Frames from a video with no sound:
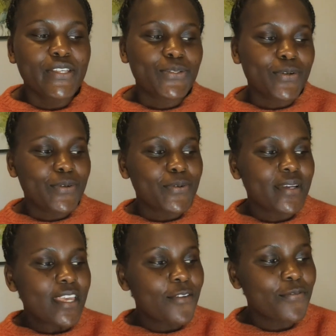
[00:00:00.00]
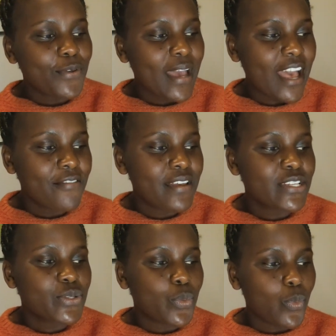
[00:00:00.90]
So if you
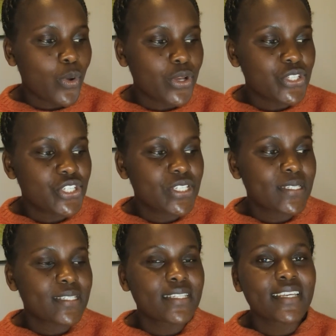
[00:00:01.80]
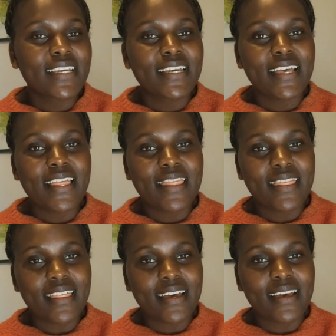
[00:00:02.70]
haven't watched
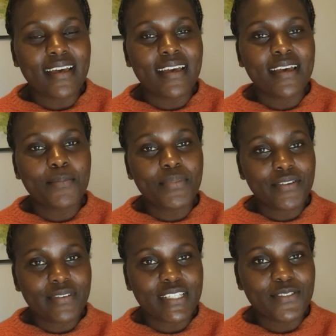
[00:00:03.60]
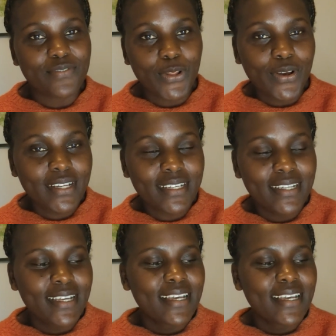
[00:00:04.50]
the previous vlog,